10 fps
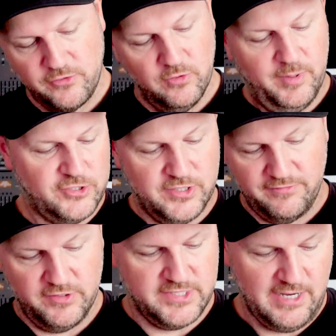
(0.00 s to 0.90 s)
through a bunch of
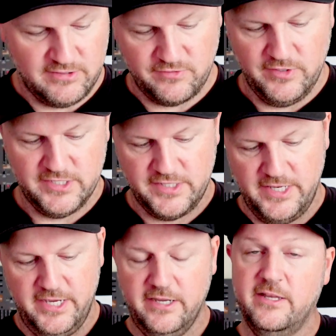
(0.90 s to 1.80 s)
different sounds for this
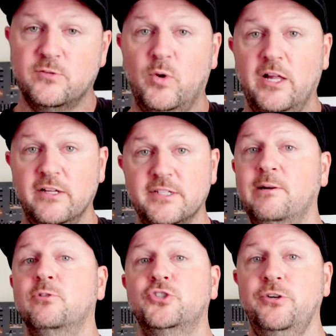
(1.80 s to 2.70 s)
thing, as well as I
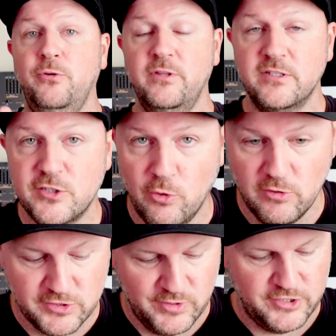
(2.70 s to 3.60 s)
will show you the
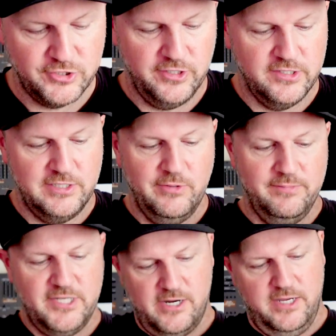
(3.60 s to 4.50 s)
solo switch so you can see what
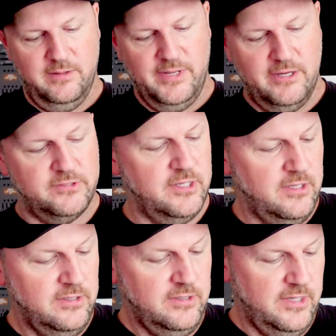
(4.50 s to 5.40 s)
I'm talking about.
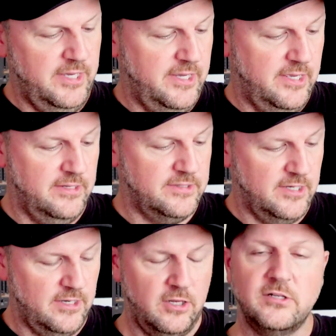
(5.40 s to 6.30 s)
And
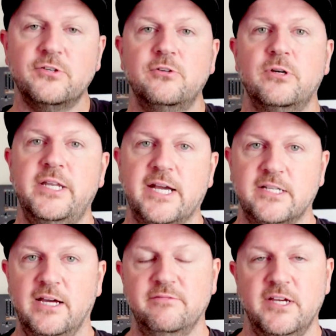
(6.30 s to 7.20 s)
I'll also do a
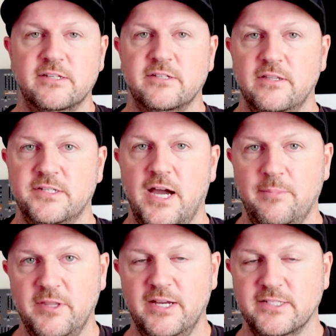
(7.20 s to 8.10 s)
neck dive test at the
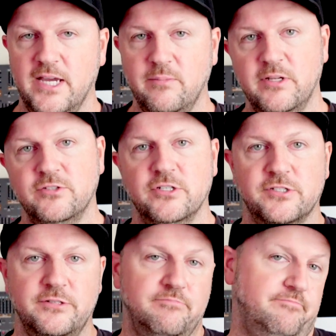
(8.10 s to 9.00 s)
top of that segment
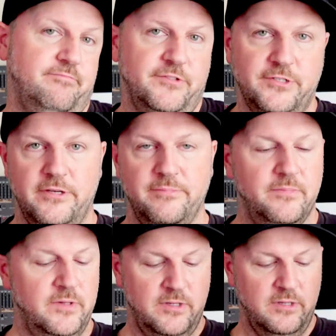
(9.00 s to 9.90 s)
just to
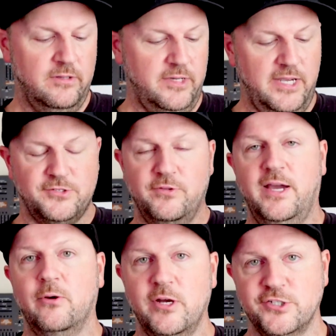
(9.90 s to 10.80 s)
answer
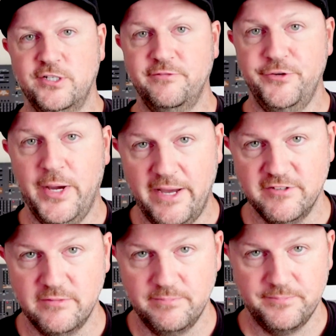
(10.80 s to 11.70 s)
that question if you have it.